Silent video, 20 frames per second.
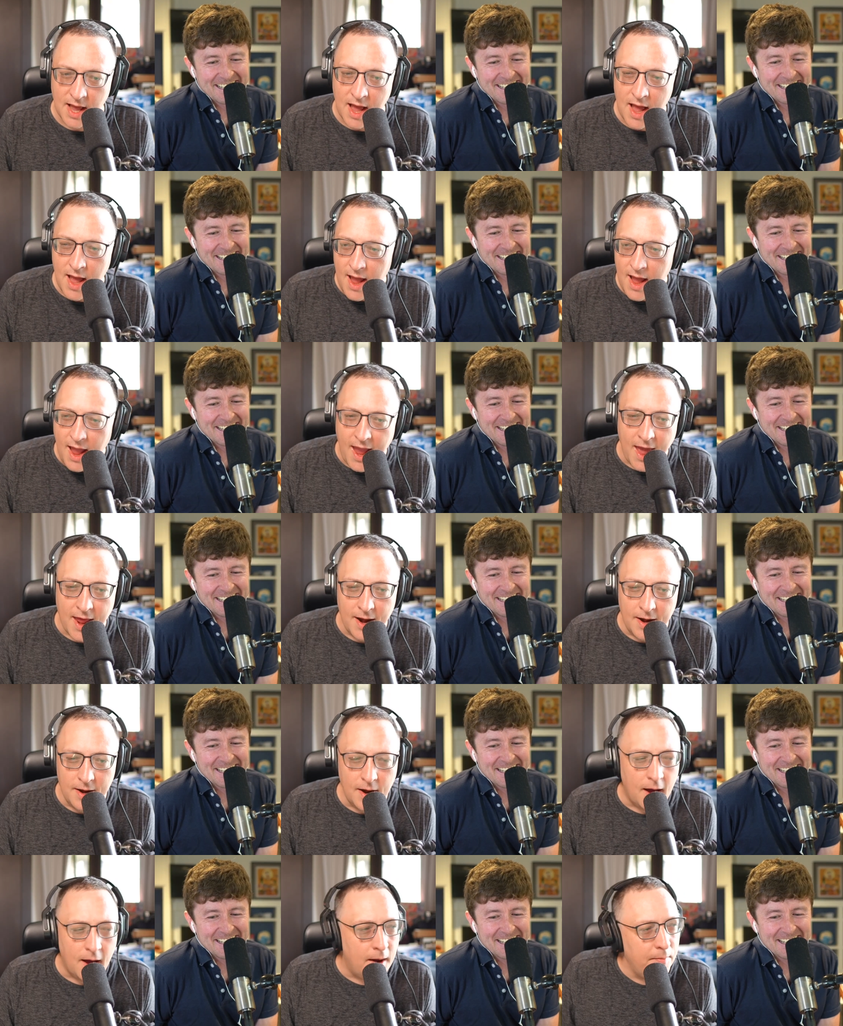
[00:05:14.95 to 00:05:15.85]
Speaker 1: And
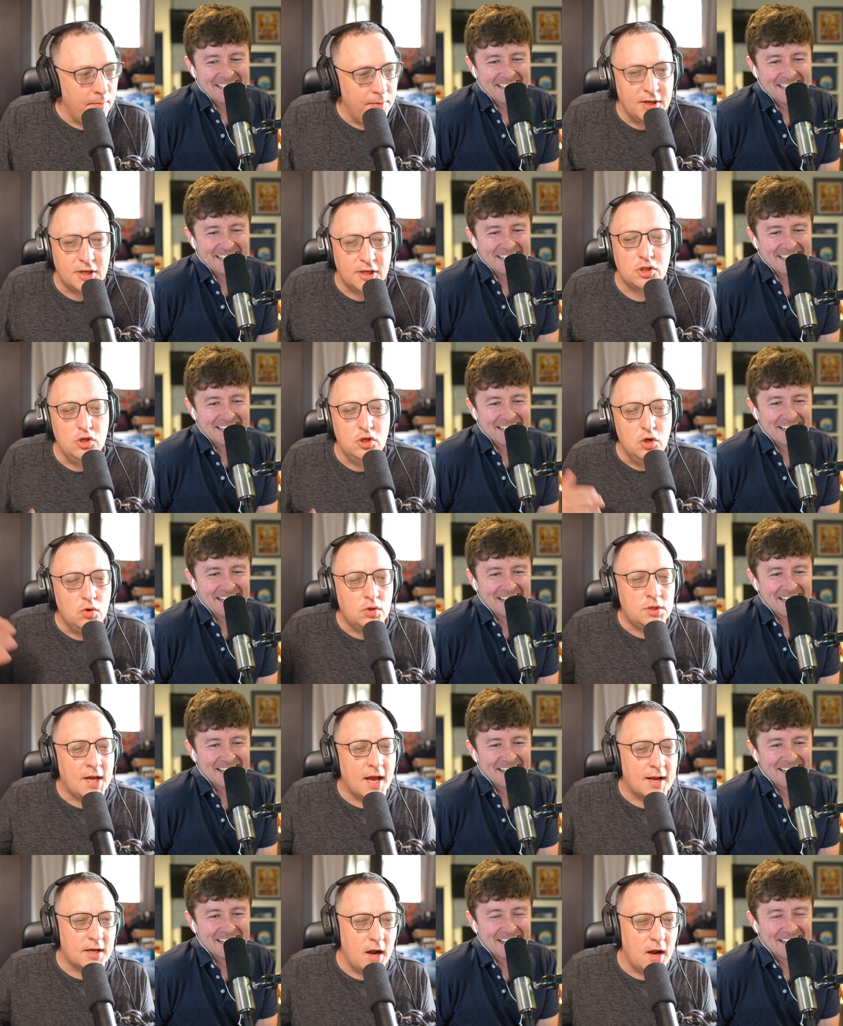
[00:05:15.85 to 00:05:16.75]
uh, this new
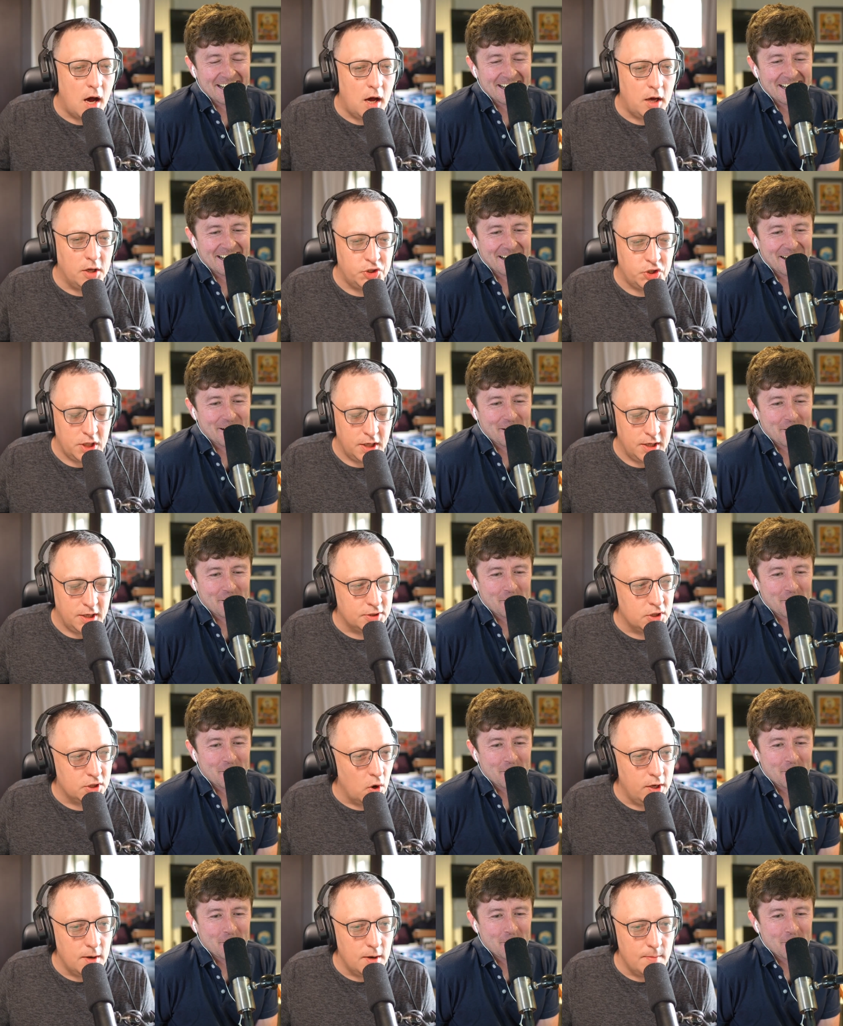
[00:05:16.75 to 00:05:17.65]
technology is going
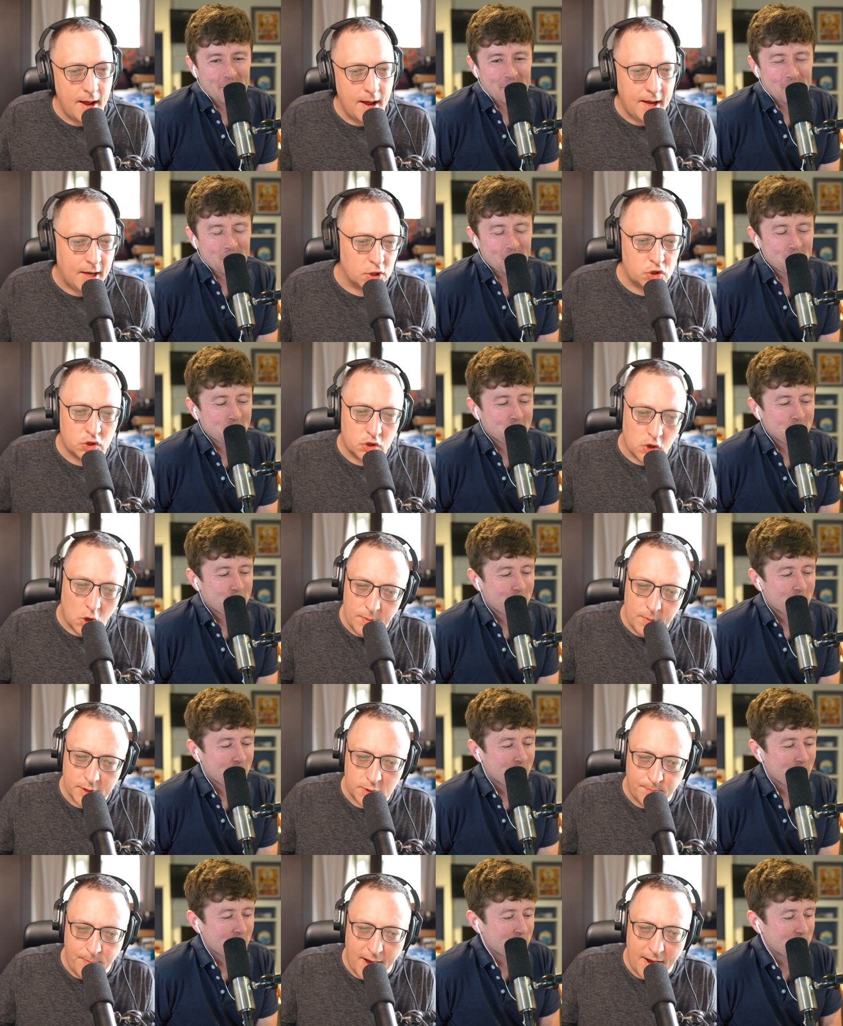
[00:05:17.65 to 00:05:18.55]
to make it so much
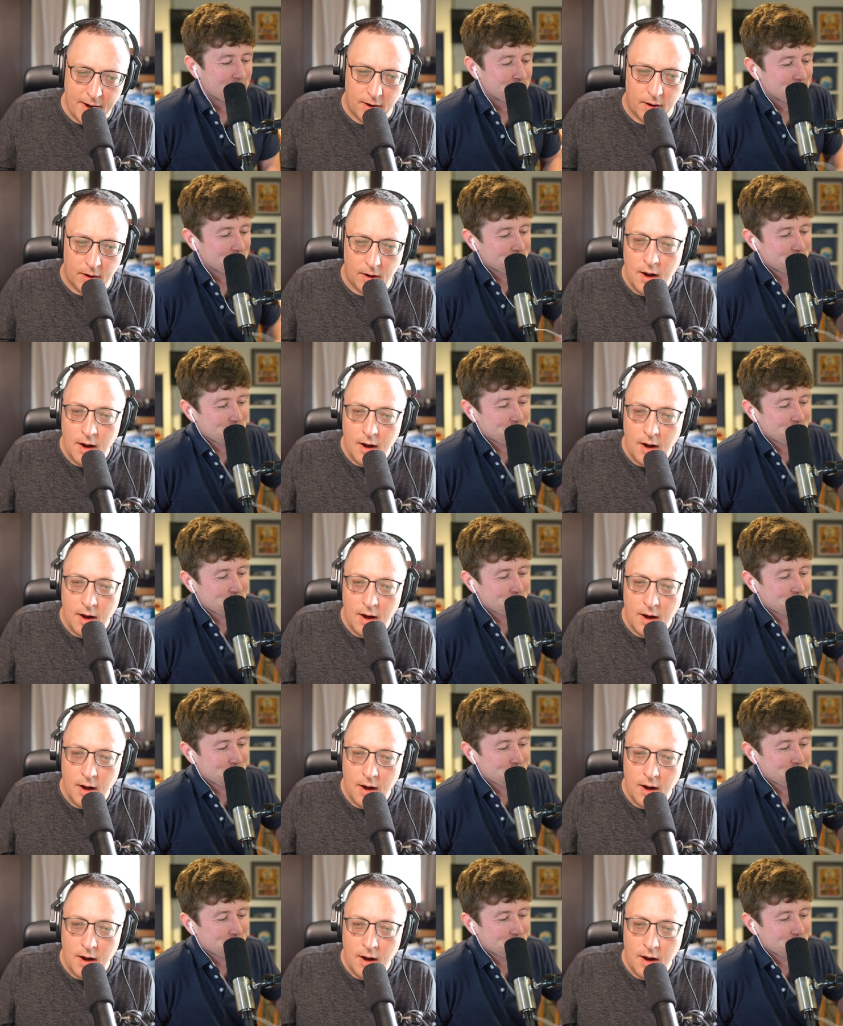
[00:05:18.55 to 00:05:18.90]
better,